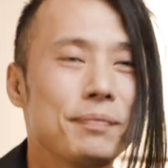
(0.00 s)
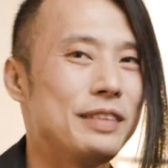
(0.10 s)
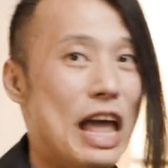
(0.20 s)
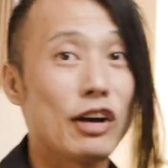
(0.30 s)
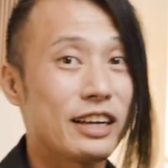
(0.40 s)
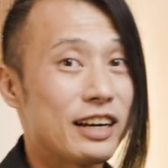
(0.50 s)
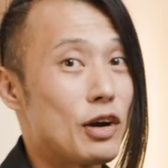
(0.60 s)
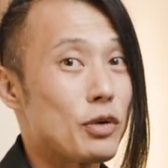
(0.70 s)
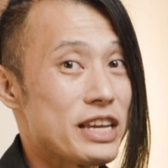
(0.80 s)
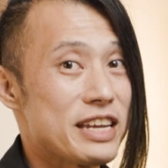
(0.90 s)
Now I gotta
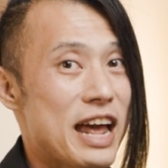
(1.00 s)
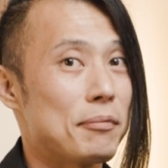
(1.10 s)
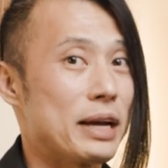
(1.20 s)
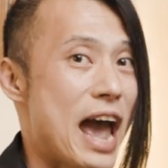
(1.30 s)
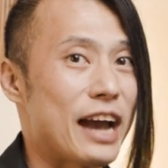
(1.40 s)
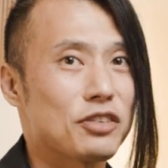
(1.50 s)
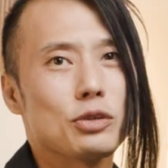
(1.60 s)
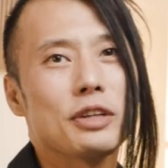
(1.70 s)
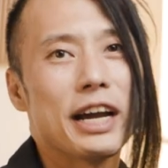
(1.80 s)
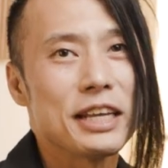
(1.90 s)
go eat at my
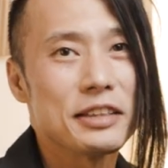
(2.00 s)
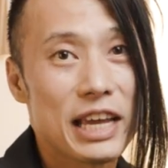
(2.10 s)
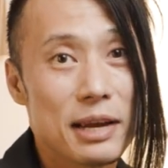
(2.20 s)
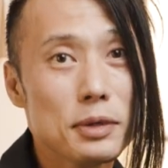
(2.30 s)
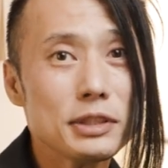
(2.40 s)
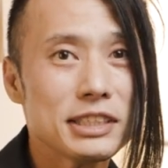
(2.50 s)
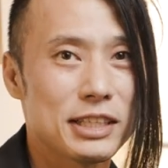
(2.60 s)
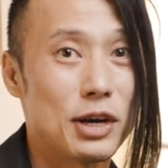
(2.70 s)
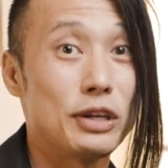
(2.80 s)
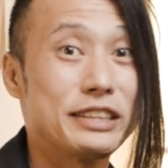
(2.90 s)
actual dining table,
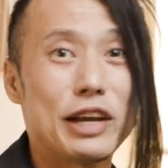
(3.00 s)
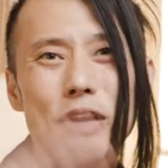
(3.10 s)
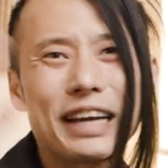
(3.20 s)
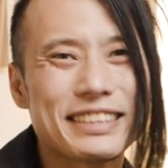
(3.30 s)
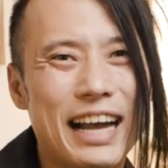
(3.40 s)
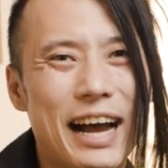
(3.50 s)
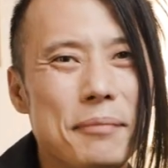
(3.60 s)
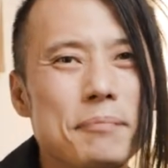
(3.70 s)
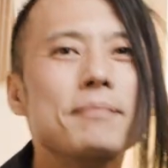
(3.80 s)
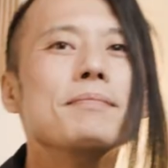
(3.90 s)
so until next
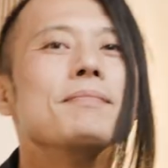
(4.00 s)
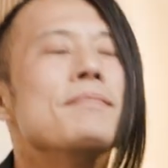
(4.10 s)
time.